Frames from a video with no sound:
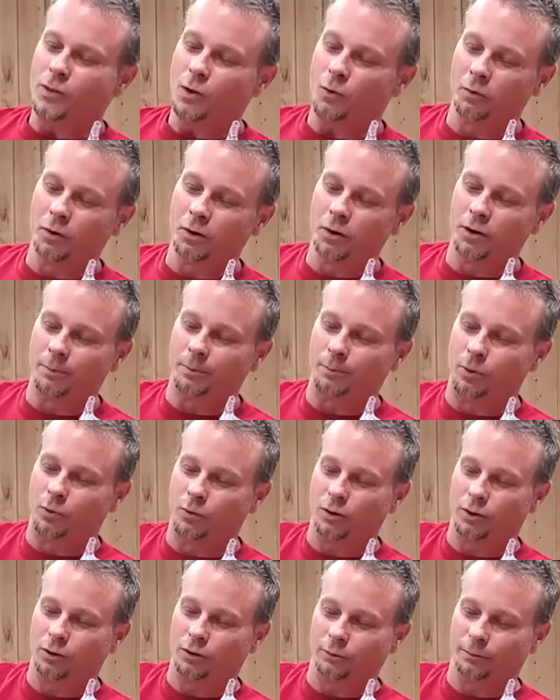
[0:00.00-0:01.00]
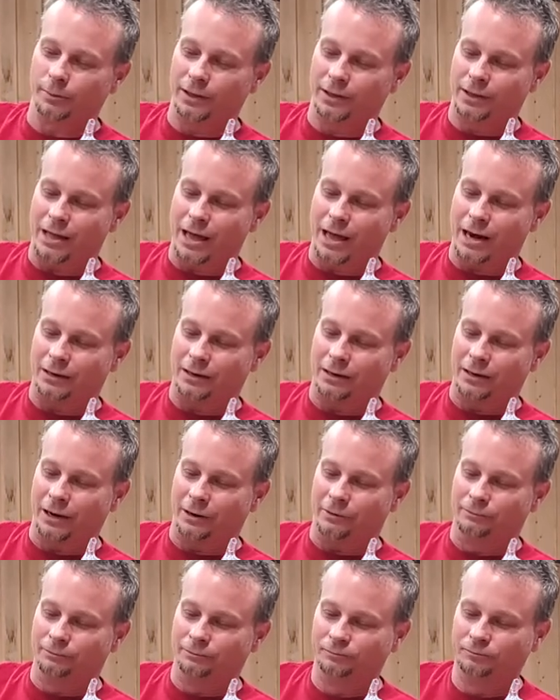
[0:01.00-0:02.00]
We're going to pour a little bit of that in
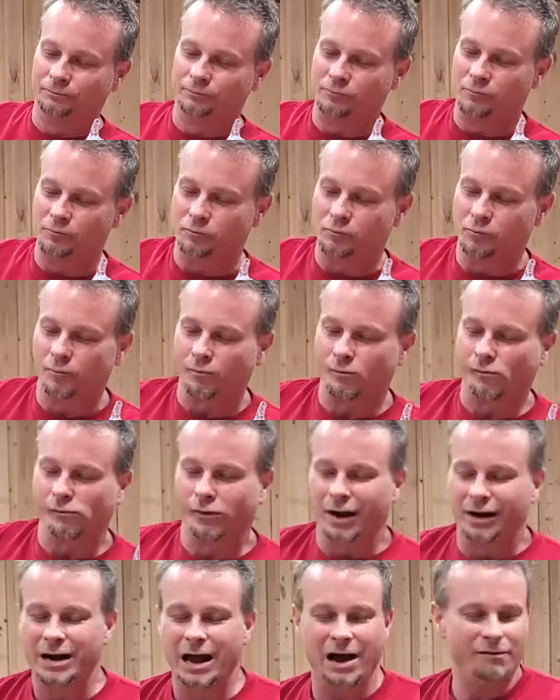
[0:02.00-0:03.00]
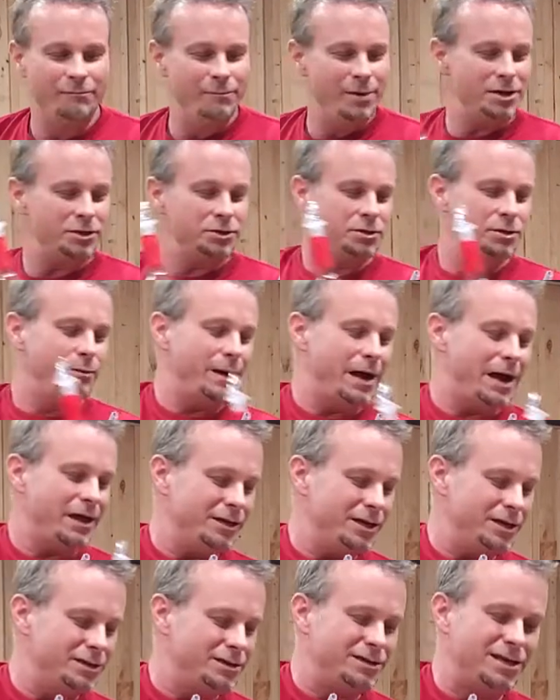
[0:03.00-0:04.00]
there. Now, I mentioned about
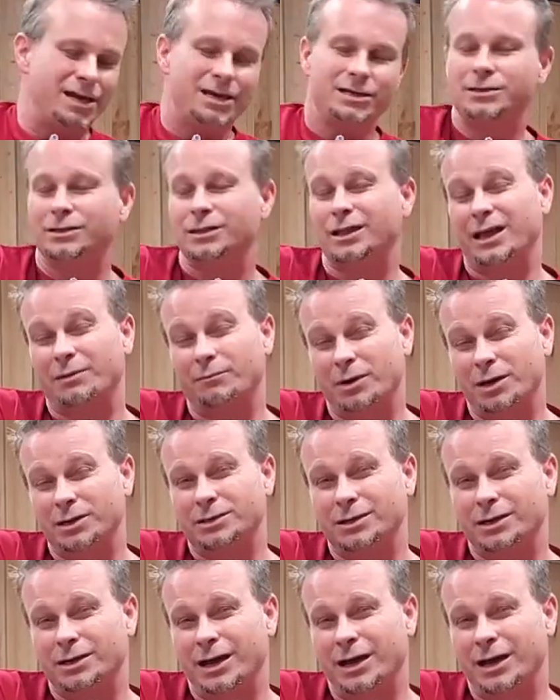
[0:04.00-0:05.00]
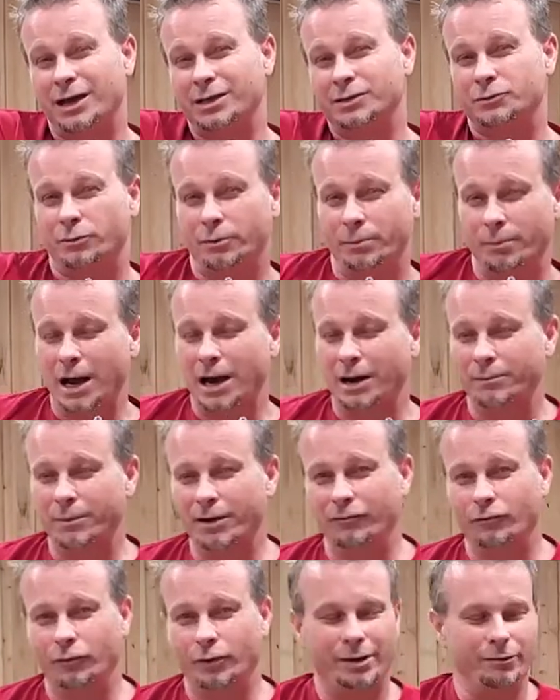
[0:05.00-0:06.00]
these tasting like muscadines. It reminded
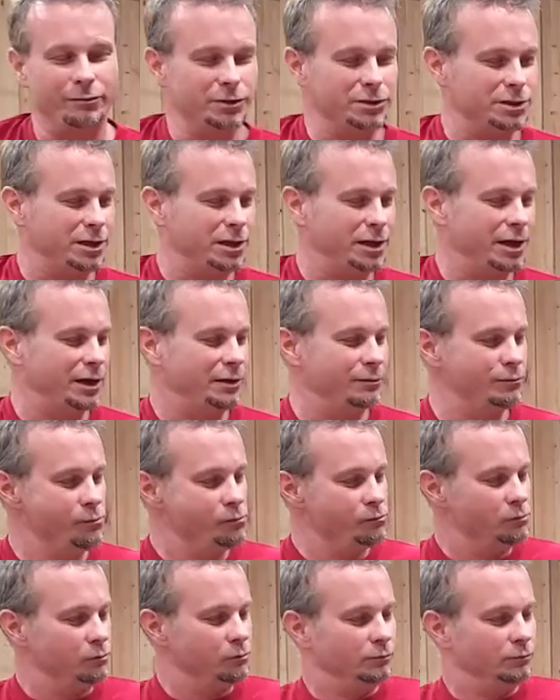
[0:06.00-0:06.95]
me of when I was a kid.